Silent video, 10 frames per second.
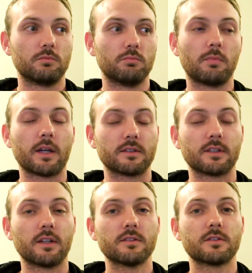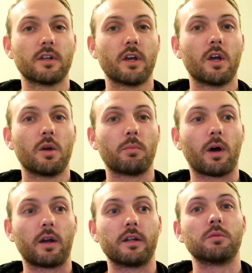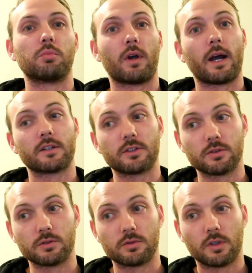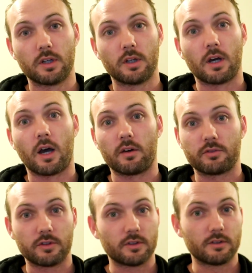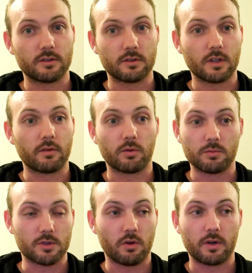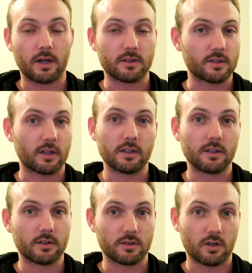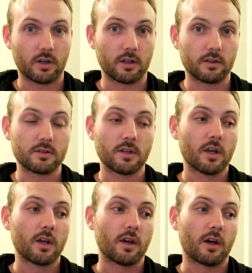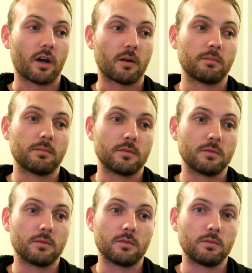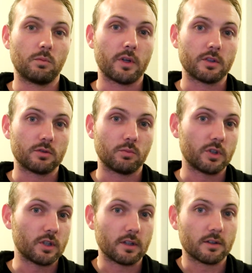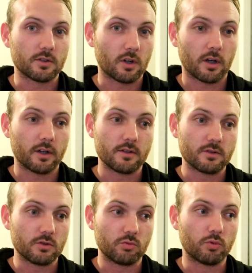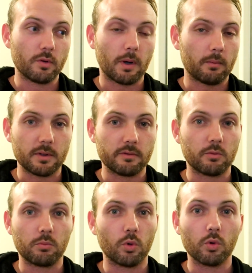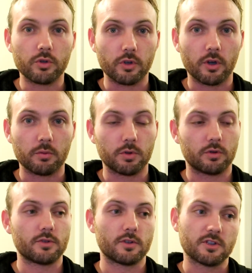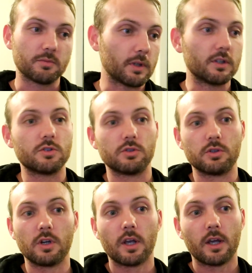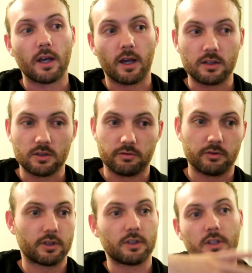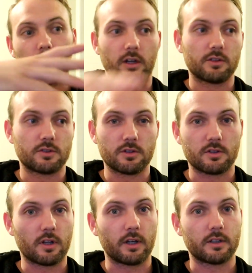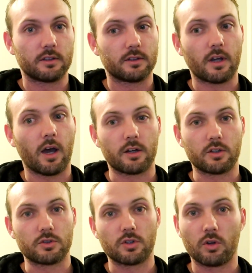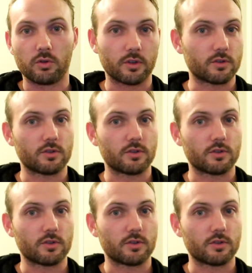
makes sense, but in practical, after everyone was going out and started hitting the tires, when you hit the tires, you rip up even more dirt because it spins you, and your freaking car's just out of control, and